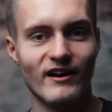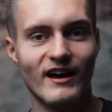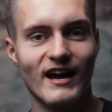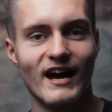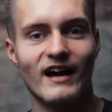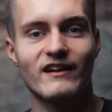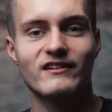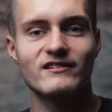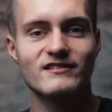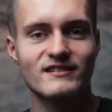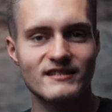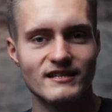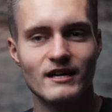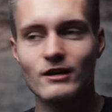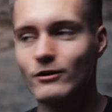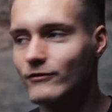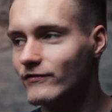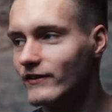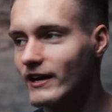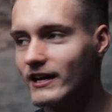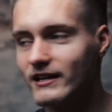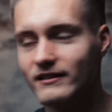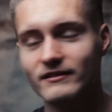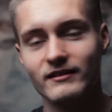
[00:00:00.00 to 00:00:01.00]
And instead
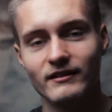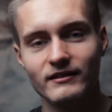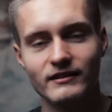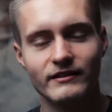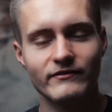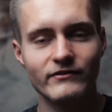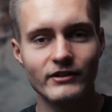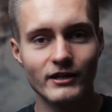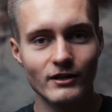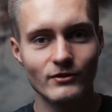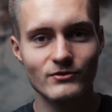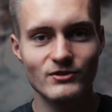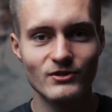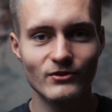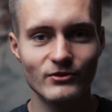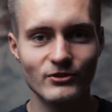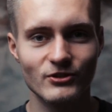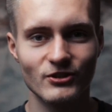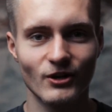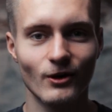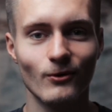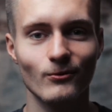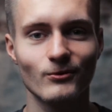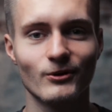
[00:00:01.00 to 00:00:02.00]
of editing the videos on
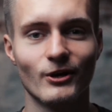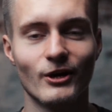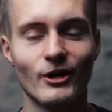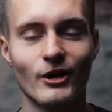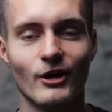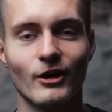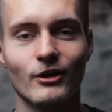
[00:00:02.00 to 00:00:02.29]
your own,